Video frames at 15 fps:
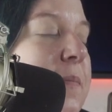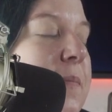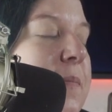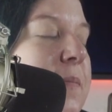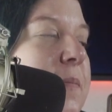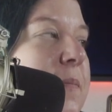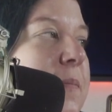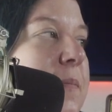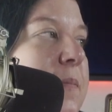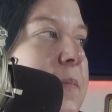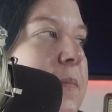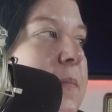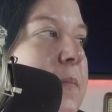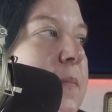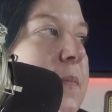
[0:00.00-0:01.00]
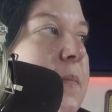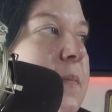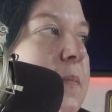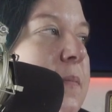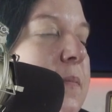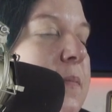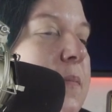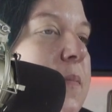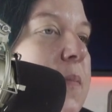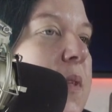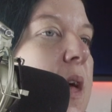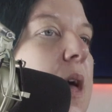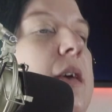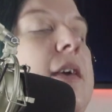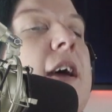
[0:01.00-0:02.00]
all that overtime with just extra
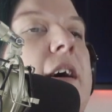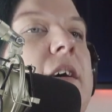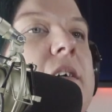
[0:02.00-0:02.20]
money that we